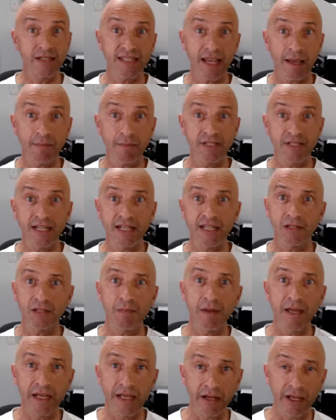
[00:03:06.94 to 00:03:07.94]
in the same city as
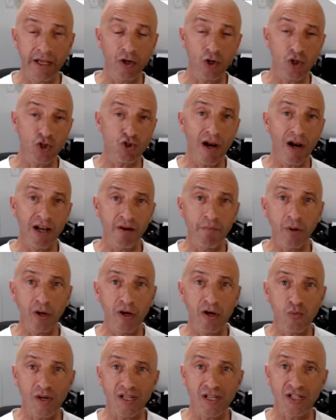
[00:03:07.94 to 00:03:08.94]
me in Australia, in
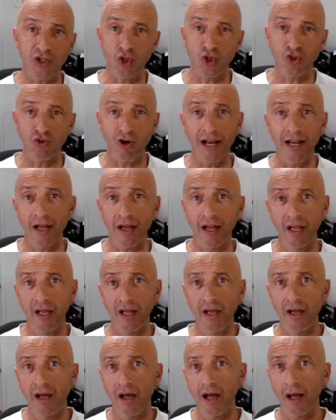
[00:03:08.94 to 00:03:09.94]
Perth, Western Australia.
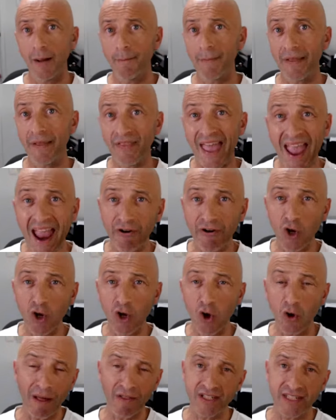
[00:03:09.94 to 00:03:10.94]
And the Hairy
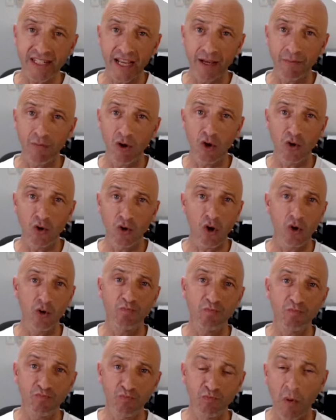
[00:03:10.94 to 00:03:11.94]
Godmothers team who
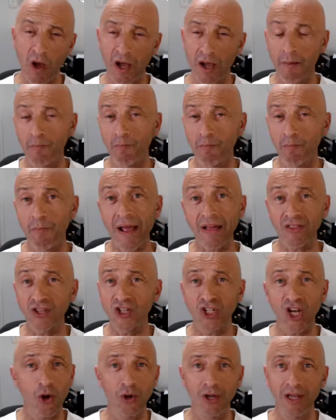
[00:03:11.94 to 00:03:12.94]
make this
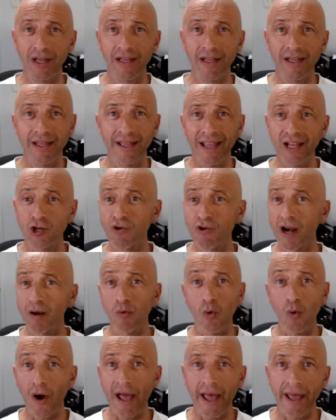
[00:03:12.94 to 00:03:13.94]
show
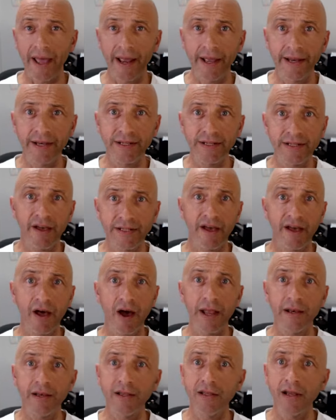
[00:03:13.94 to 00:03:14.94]
incredible. And
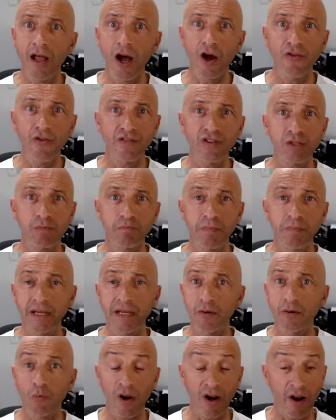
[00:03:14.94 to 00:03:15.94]
I know they've just
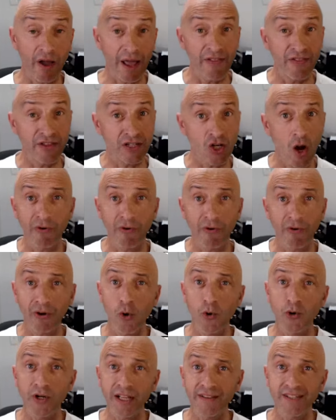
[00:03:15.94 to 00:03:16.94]
been, at the time of
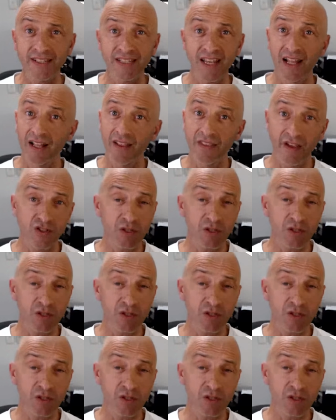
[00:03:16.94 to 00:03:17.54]
recording this, they've